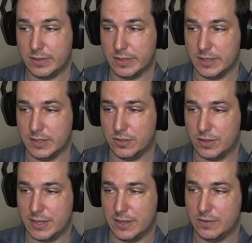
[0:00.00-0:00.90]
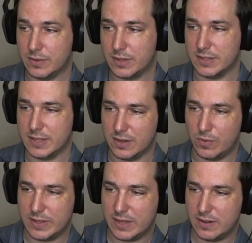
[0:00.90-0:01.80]
and they took it down because they
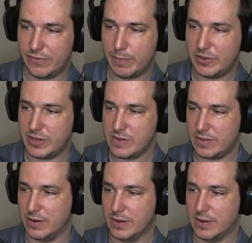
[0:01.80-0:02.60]
don't want that information out there.